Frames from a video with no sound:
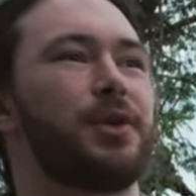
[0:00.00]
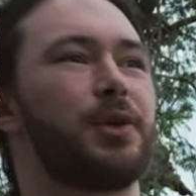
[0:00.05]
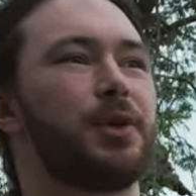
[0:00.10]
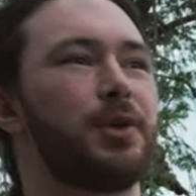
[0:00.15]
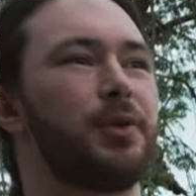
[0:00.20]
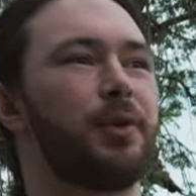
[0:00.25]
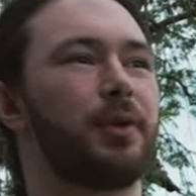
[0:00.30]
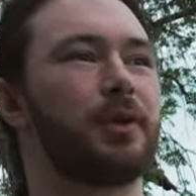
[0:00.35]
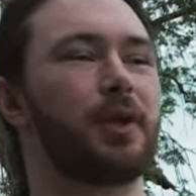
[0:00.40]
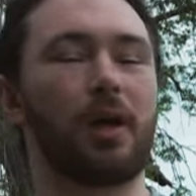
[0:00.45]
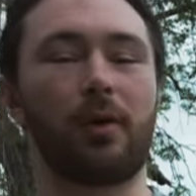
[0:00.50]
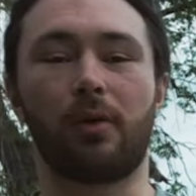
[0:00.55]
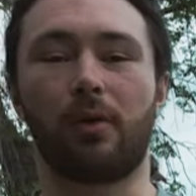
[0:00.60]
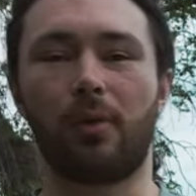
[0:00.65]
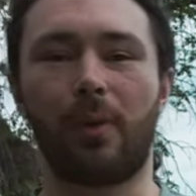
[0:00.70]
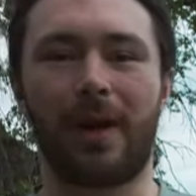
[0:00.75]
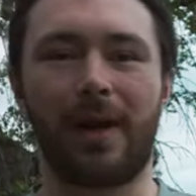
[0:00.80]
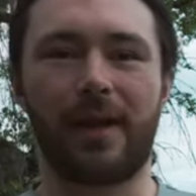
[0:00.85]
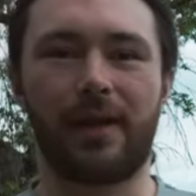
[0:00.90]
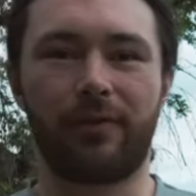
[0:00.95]
to go
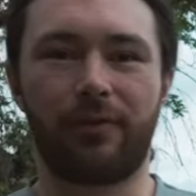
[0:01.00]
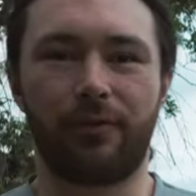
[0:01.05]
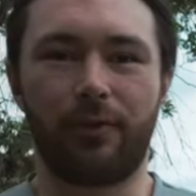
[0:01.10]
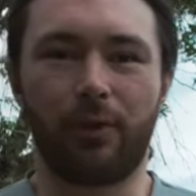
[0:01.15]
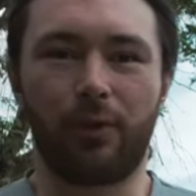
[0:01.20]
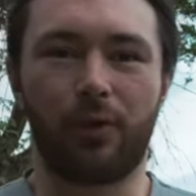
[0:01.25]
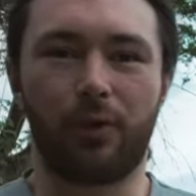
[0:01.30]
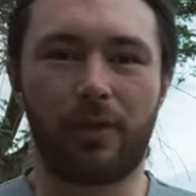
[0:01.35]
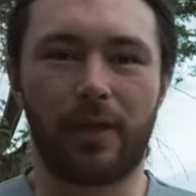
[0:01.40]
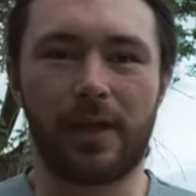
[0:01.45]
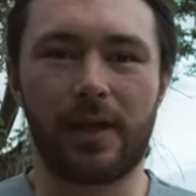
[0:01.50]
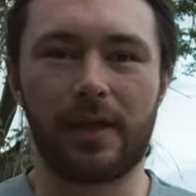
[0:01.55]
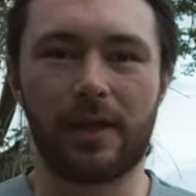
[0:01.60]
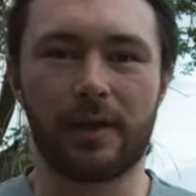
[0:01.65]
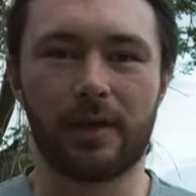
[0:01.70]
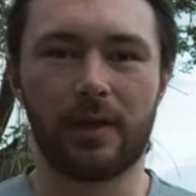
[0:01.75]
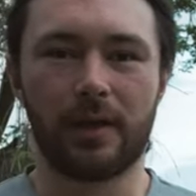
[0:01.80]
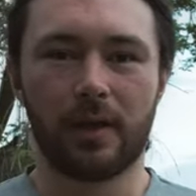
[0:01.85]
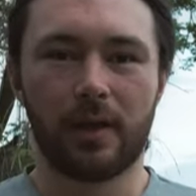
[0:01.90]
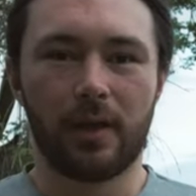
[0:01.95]
away for the
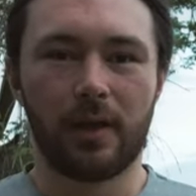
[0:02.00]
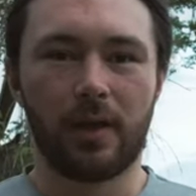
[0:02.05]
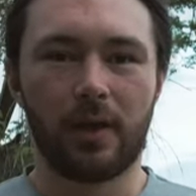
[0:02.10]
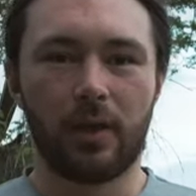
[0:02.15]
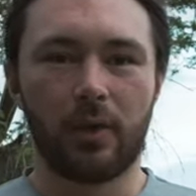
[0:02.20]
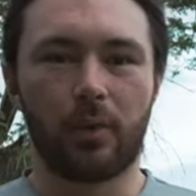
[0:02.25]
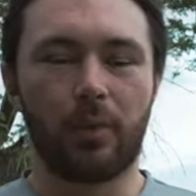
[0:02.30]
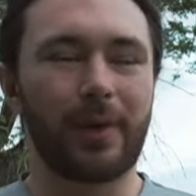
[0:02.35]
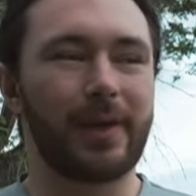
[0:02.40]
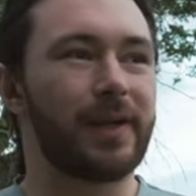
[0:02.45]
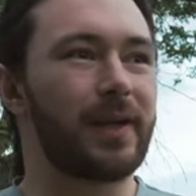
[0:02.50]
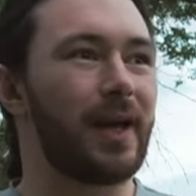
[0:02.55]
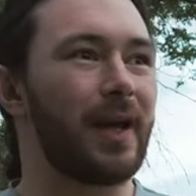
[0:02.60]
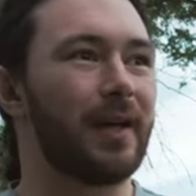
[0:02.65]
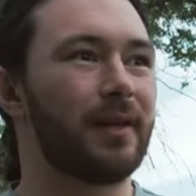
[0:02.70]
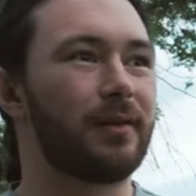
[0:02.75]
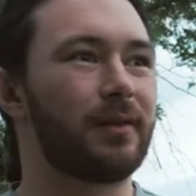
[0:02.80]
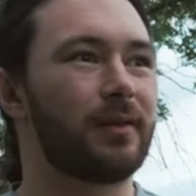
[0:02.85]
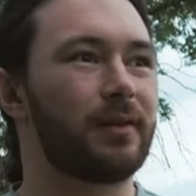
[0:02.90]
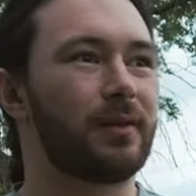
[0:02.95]

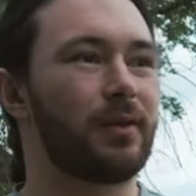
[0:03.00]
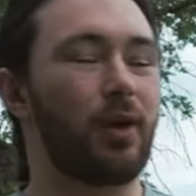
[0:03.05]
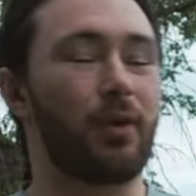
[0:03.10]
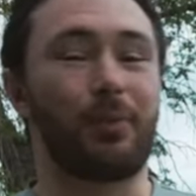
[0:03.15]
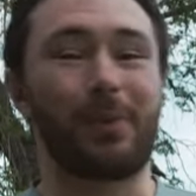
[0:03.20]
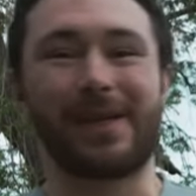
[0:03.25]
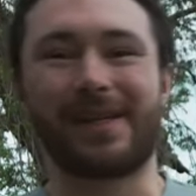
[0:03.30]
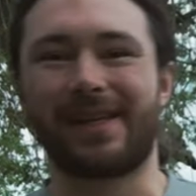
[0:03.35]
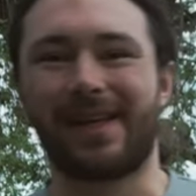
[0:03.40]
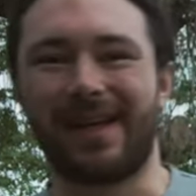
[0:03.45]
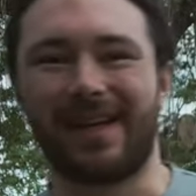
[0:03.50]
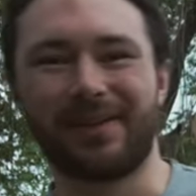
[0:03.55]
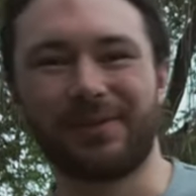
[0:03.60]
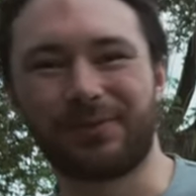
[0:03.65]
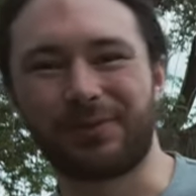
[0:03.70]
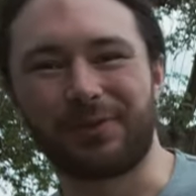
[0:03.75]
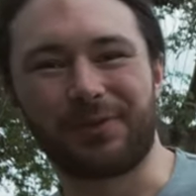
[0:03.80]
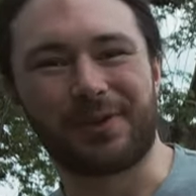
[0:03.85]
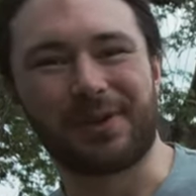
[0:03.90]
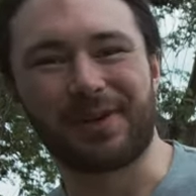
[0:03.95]
weekend, not
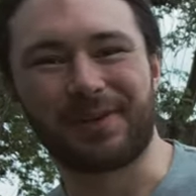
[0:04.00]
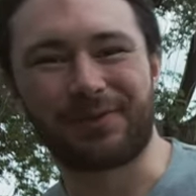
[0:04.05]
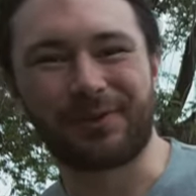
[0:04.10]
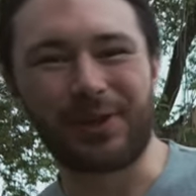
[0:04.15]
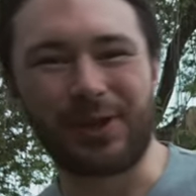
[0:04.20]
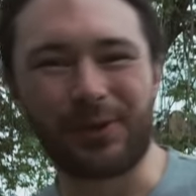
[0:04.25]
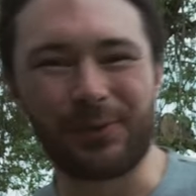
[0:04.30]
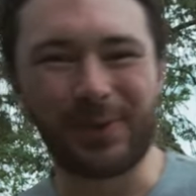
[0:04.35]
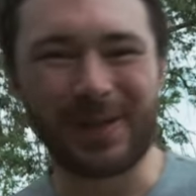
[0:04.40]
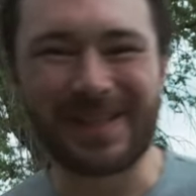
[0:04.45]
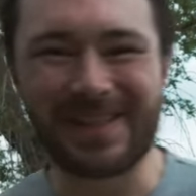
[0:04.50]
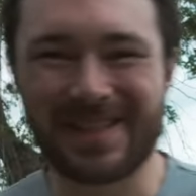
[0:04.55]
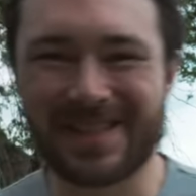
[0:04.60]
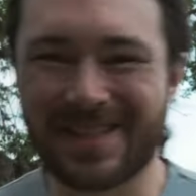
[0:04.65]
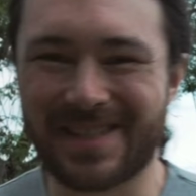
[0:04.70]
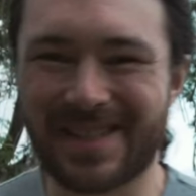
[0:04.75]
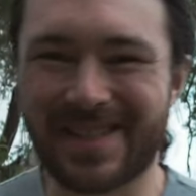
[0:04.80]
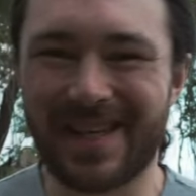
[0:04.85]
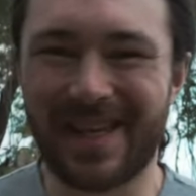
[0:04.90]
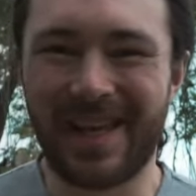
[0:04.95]
weekend, for a few
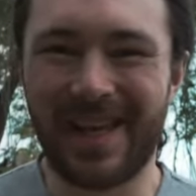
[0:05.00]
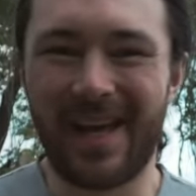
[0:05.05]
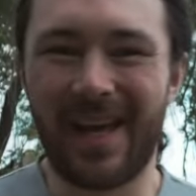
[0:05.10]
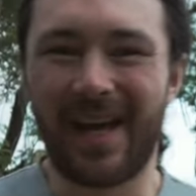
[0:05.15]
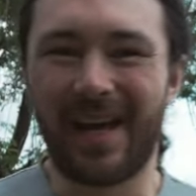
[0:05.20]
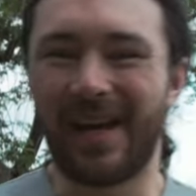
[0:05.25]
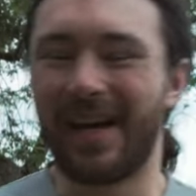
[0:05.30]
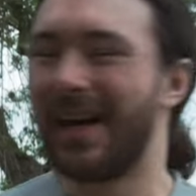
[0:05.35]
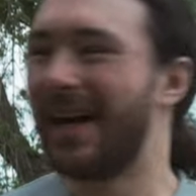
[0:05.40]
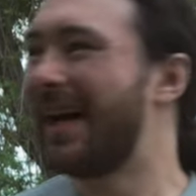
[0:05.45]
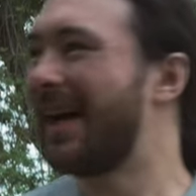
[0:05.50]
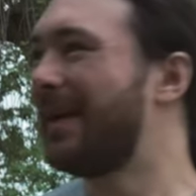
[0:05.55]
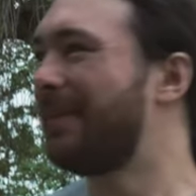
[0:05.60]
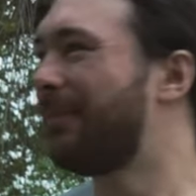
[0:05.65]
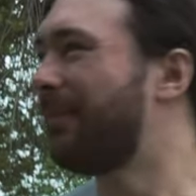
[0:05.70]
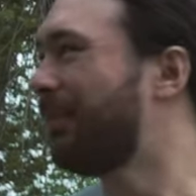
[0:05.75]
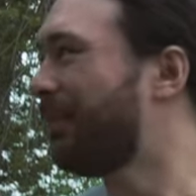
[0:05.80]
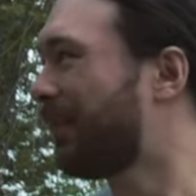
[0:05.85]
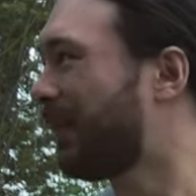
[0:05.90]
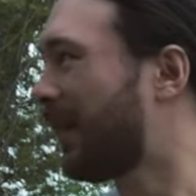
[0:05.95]
weeks,
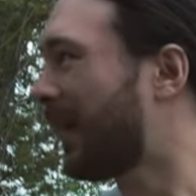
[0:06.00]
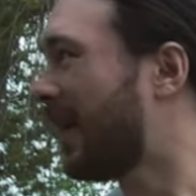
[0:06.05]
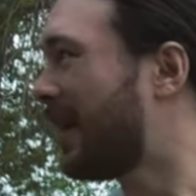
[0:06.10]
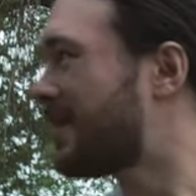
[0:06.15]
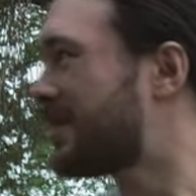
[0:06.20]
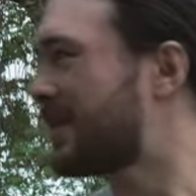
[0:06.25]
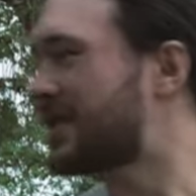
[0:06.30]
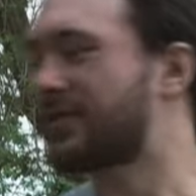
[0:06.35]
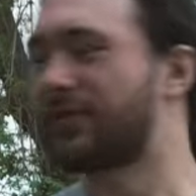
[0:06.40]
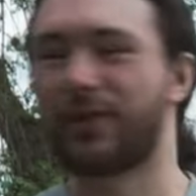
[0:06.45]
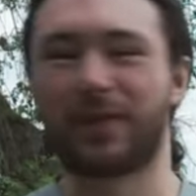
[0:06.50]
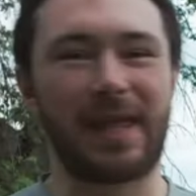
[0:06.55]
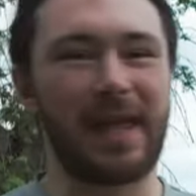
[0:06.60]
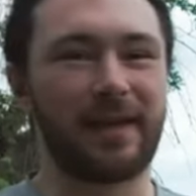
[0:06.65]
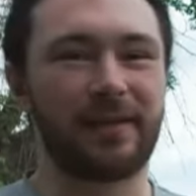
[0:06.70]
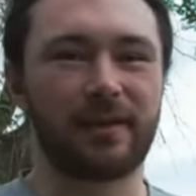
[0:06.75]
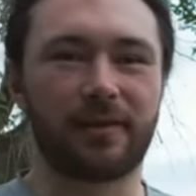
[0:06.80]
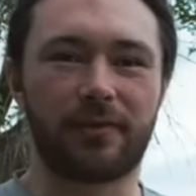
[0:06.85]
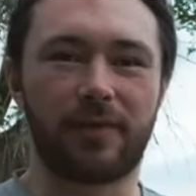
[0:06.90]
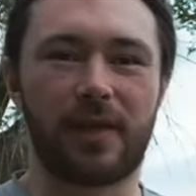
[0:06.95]
um, just for the
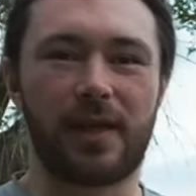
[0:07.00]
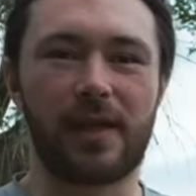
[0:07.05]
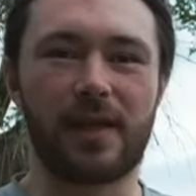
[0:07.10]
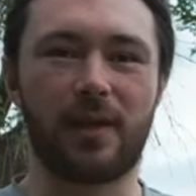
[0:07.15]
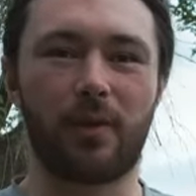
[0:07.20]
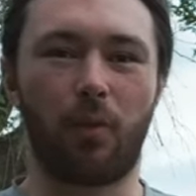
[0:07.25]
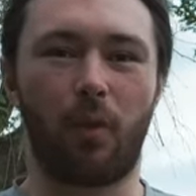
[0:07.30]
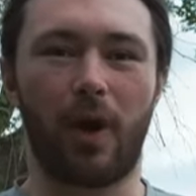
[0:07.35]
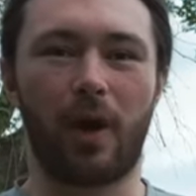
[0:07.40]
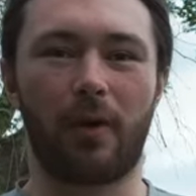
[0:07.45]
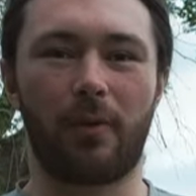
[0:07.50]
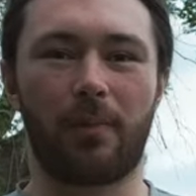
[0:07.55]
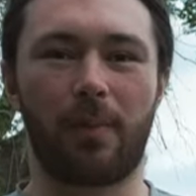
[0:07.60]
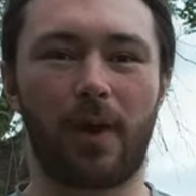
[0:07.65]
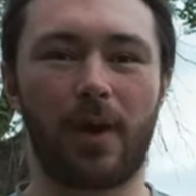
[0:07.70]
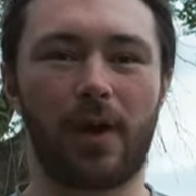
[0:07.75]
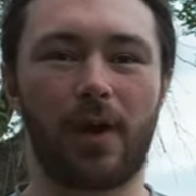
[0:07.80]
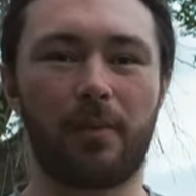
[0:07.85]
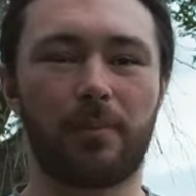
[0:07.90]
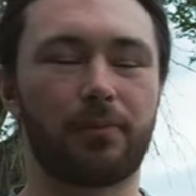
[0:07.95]
end of the wild
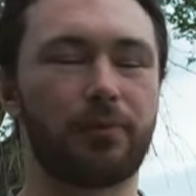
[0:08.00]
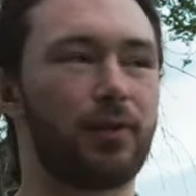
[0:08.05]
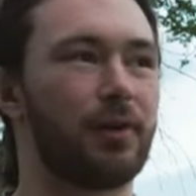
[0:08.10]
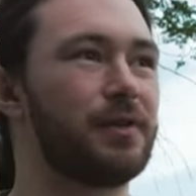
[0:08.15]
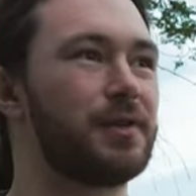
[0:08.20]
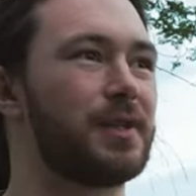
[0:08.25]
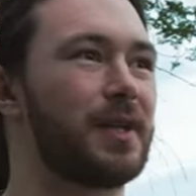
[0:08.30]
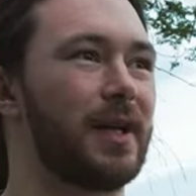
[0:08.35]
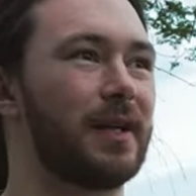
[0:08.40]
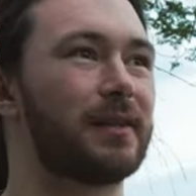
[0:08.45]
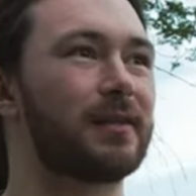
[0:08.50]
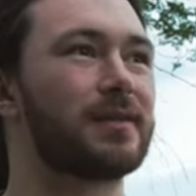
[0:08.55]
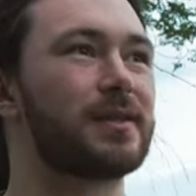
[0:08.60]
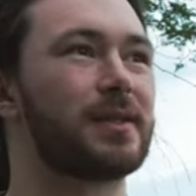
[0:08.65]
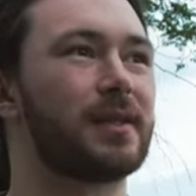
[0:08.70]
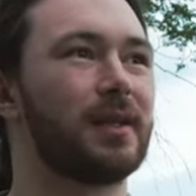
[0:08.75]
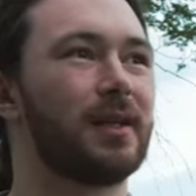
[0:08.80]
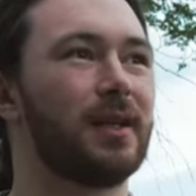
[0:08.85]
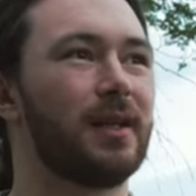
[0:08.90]
biome project.